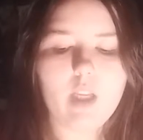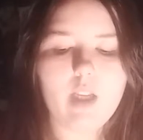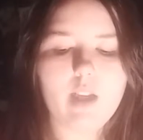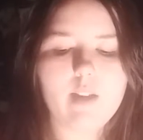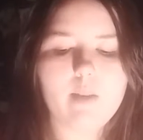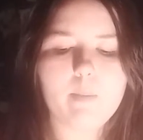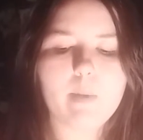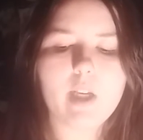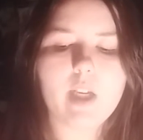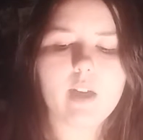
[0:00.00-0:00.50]

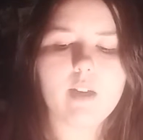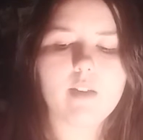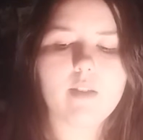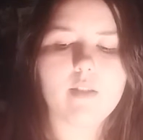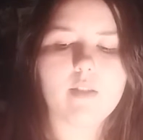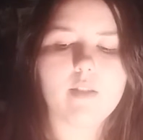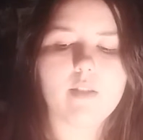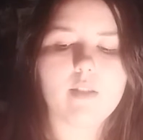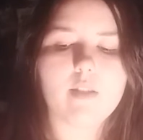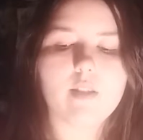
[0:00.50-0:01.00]
is
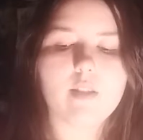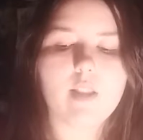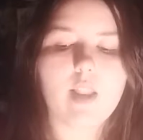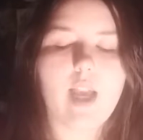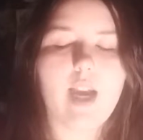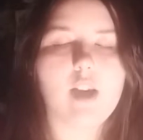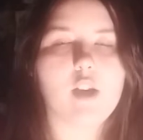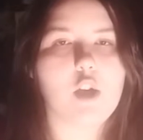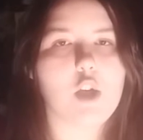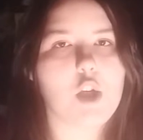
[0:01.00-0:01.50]
because
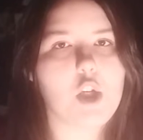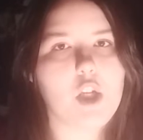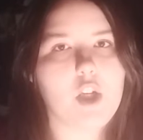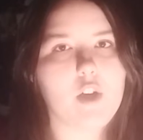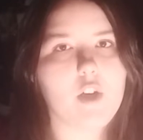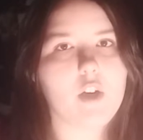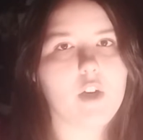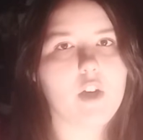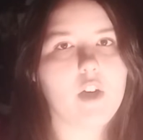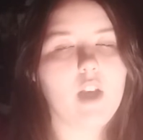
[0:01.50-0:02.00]
last
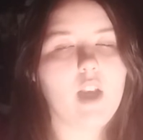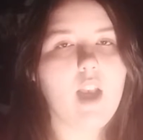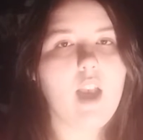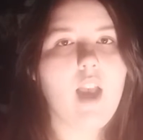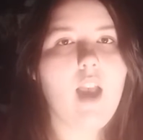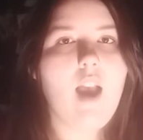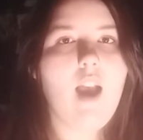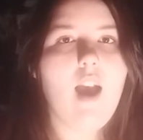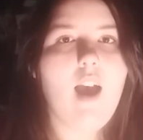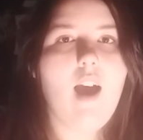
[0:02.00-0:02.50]
year
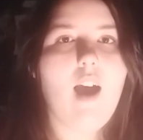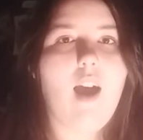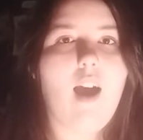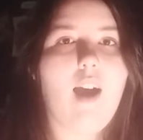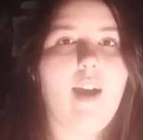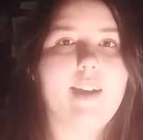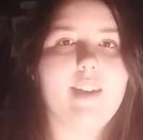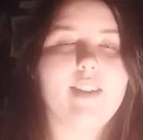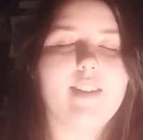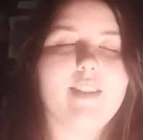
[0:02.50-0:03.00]

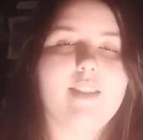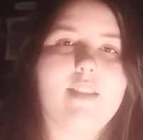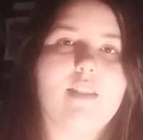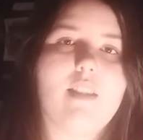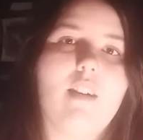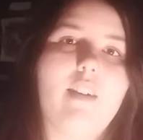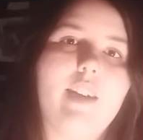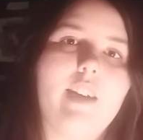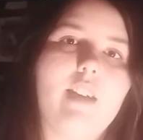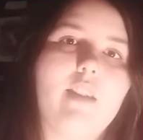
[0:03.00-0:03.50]
I
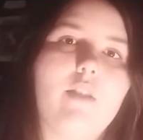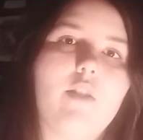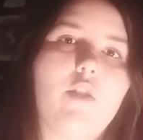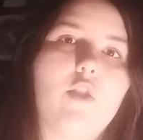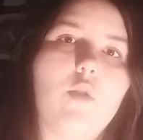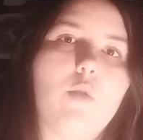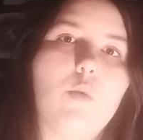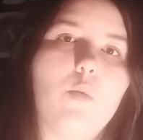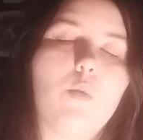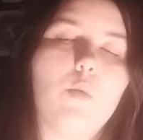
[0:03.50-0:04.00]
decided
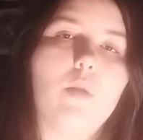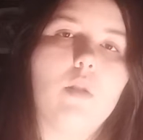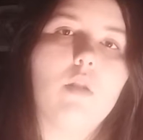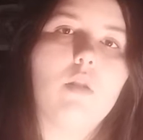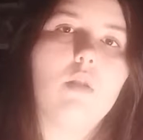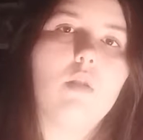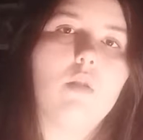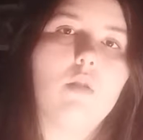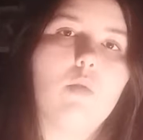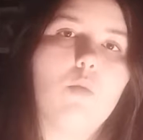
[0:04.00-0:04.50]
to
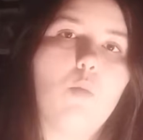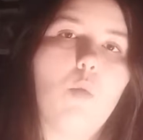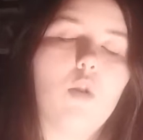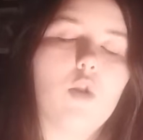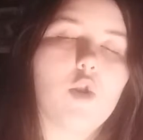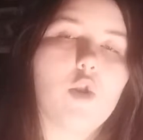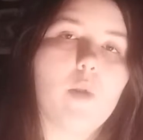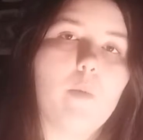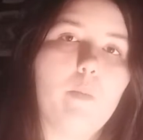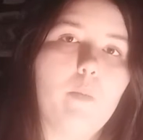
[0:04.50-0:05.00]

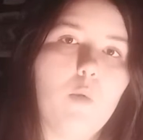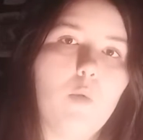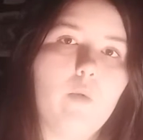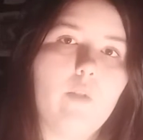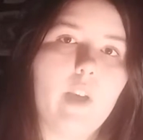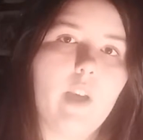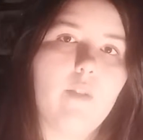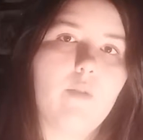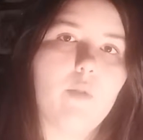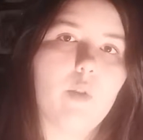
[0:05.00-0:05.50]
watch the
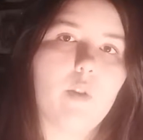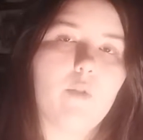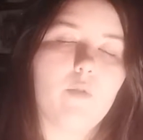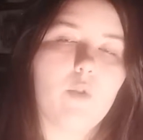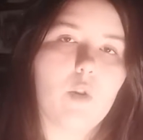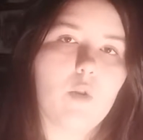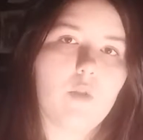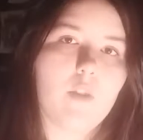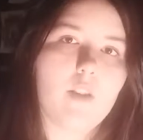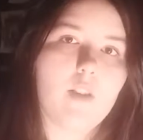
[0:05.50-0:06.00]
movie for the
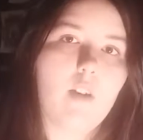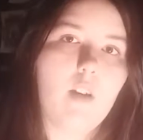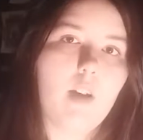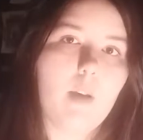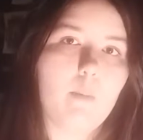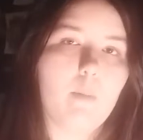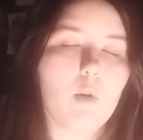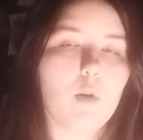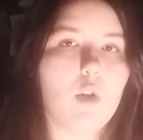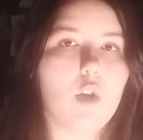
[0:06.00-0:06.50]
first
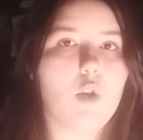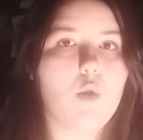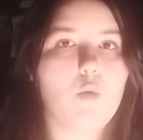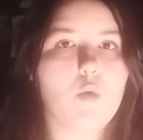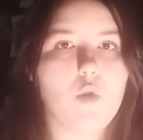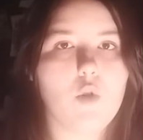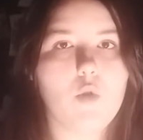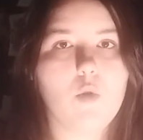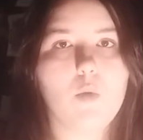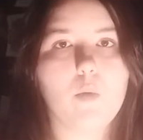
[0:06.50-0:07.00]
time on
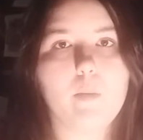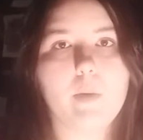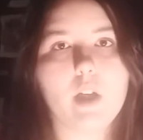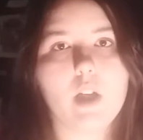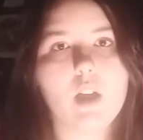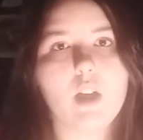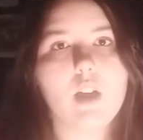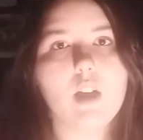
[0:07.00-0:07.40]
YouTube.